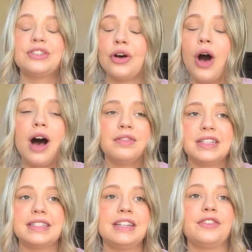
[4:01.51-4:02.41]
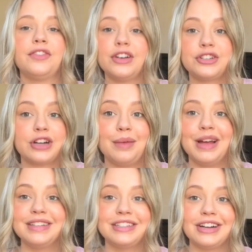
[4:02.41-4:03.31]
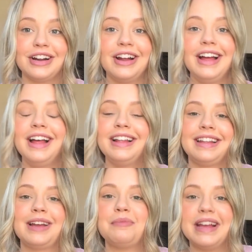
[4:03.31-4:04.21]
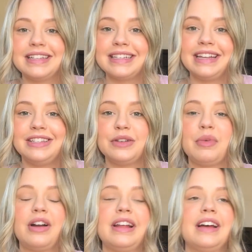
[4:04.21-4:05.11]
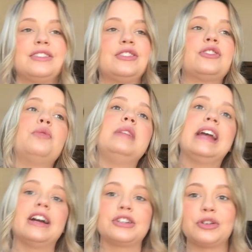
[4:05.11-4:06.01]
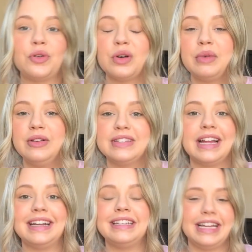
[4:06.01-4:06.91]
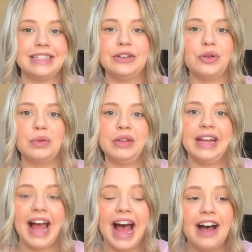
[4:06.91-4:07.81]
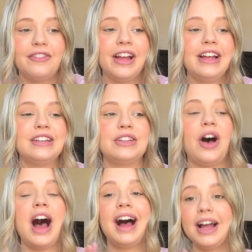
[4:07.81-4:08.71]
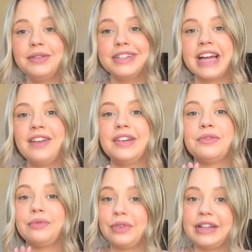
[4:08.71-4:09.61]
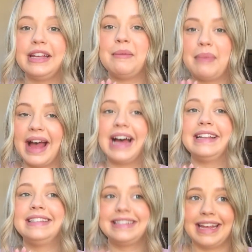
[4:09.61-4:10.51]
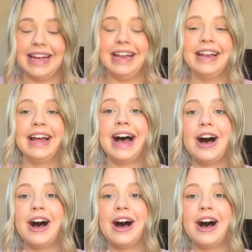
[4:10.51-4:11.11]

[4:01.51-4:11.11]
So obviously the first trimester like makes sense. Your body has so many extra hormones that it doesn't normally have. So I was having really bad skin.